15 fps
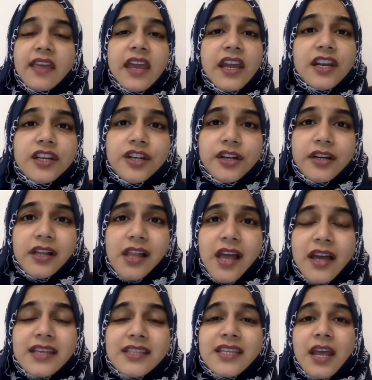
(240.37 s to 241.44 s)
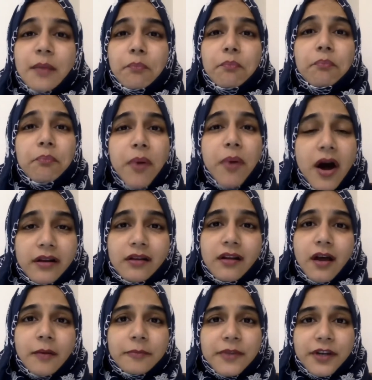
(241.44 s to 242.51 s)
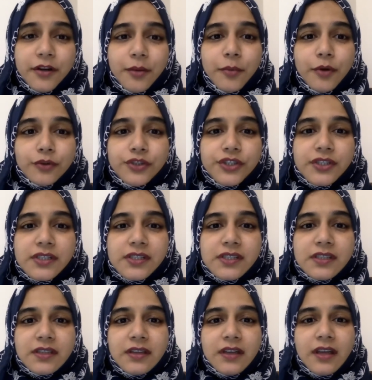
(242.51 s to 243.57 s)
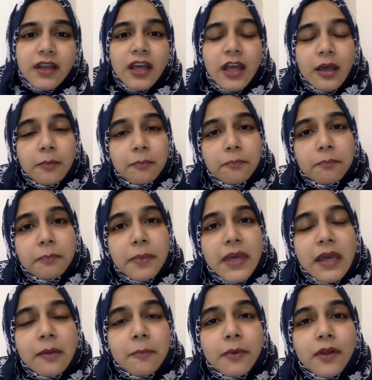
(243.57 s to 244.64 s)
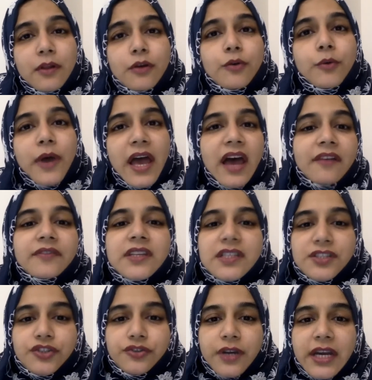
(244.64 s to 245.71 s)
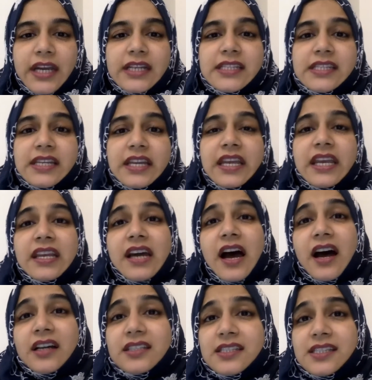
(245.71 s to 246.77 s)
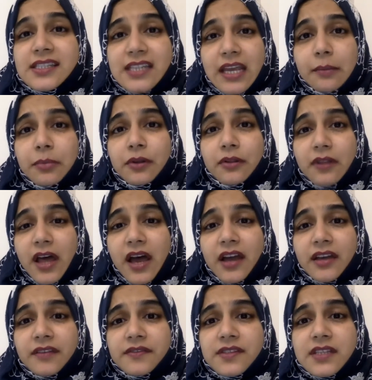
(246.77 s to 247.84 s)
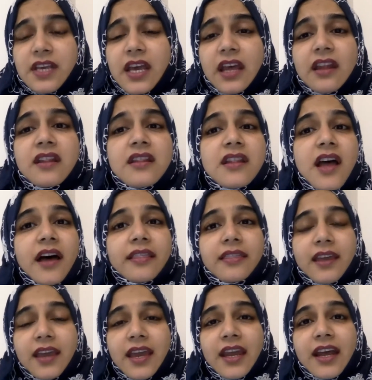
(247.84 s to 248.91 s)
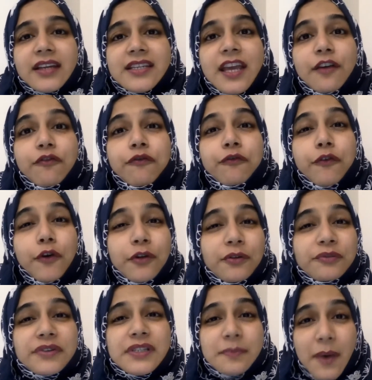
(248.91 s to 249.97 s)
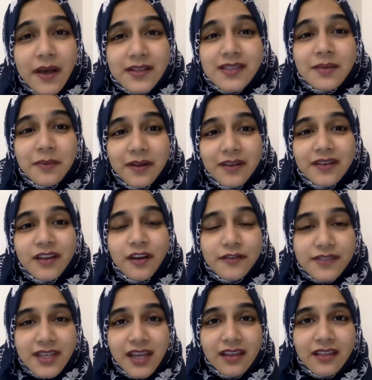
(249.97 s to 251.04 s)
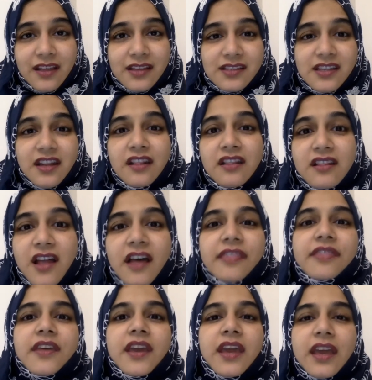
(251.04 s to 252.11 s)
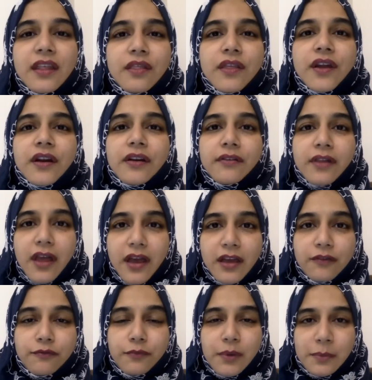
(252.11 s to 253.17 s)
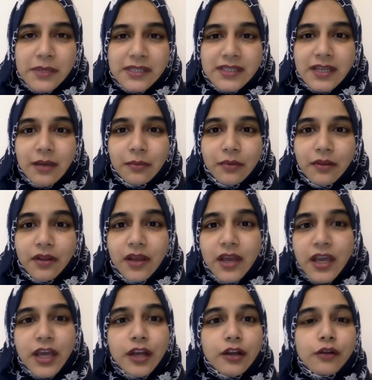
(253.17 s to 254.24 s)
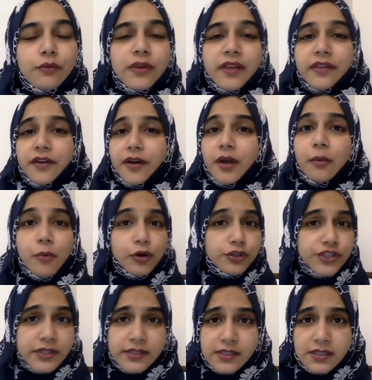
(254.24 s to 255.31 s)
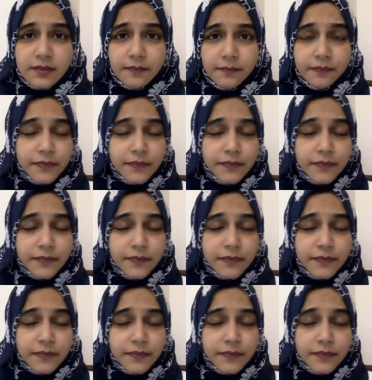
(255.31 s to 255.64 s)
they internalize and bottle up their emotions. People who have these traits lead unstable lives. Nothing, and I take full responsibility of saying this, nothing in their life will be stable, including their emotions,